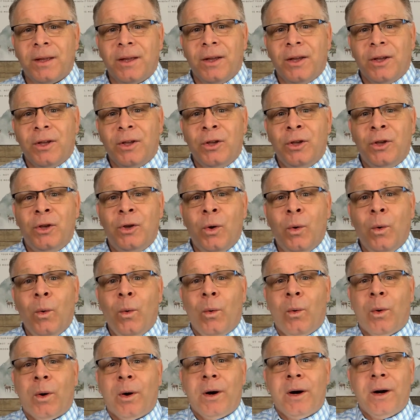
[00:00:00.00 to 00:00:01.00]

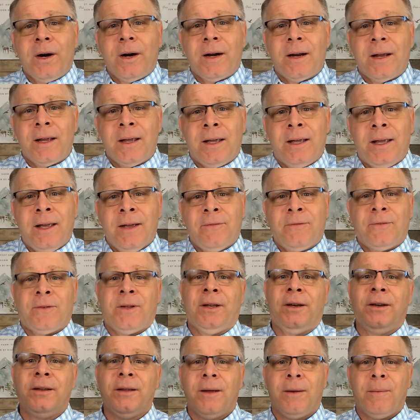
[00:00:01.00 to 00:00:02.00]
You're
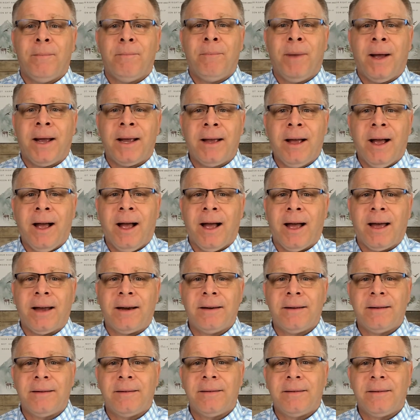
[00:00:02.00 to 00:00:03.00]
gifted by God.
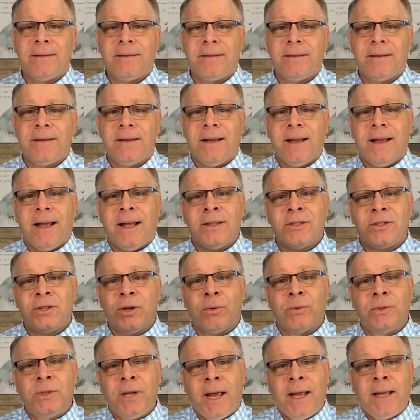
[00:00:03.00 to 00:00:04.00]
And
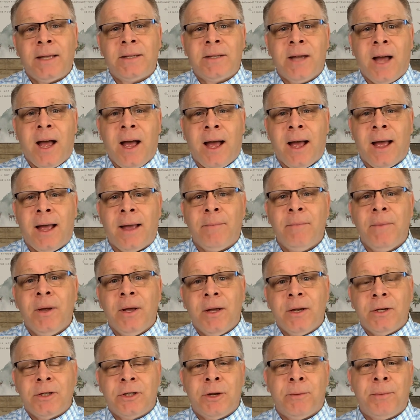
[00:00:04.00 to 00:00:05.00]
so take time
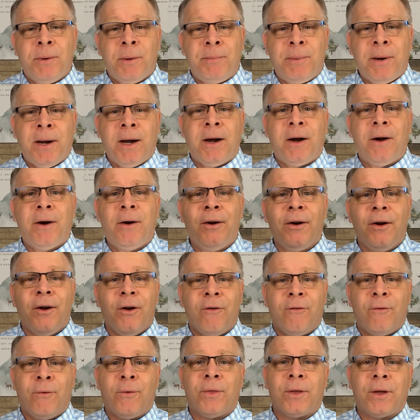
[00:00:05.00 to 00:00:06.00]
to prepare
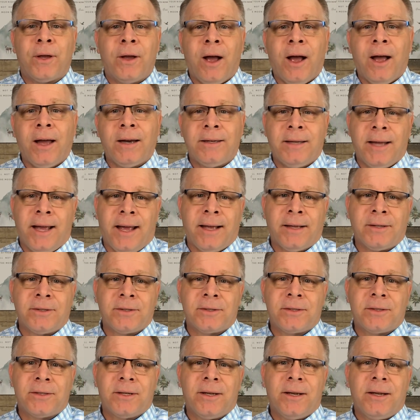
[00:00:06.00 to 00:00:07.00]
for the God
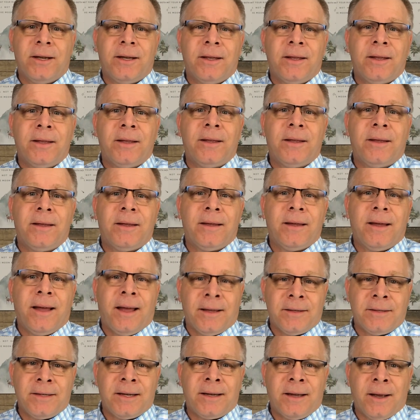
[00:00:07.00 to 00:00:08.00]
tasks
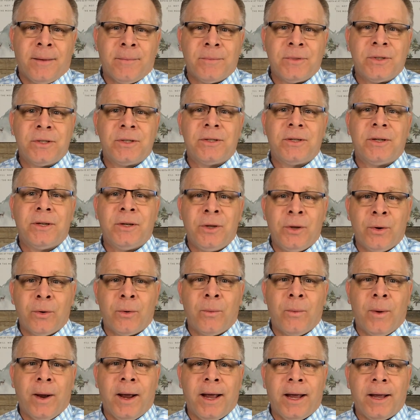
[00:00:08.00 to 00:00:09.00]
as He comes your
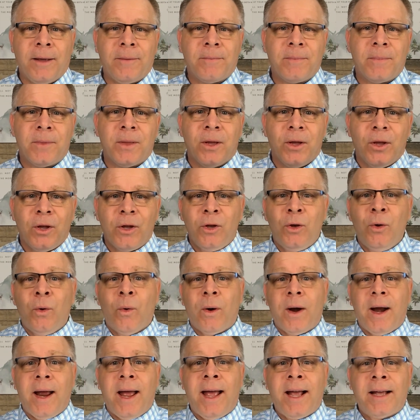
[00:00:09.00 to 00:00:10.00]
way.
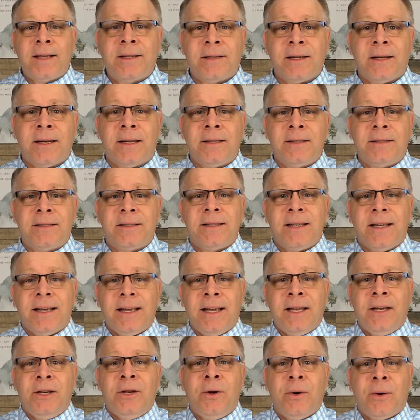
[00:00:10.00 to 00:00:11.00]
Your excellence
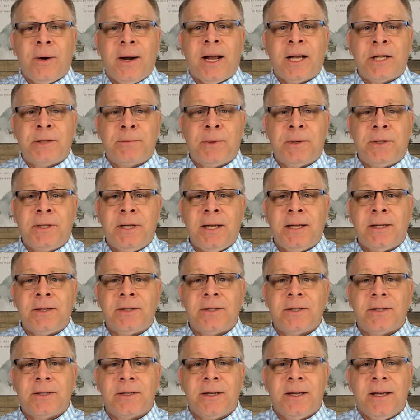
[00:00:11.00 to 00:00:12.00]
in your
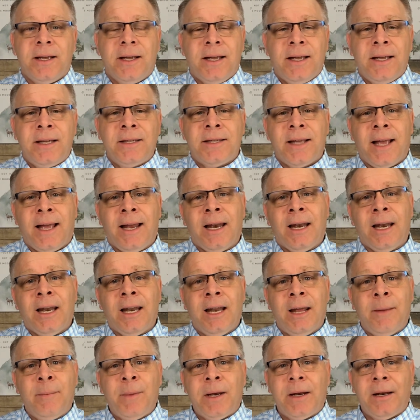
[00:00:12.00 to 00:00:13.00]
expertise is a
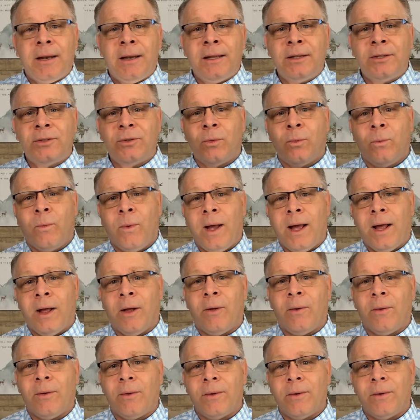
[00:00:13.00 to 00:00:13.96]
limitless well.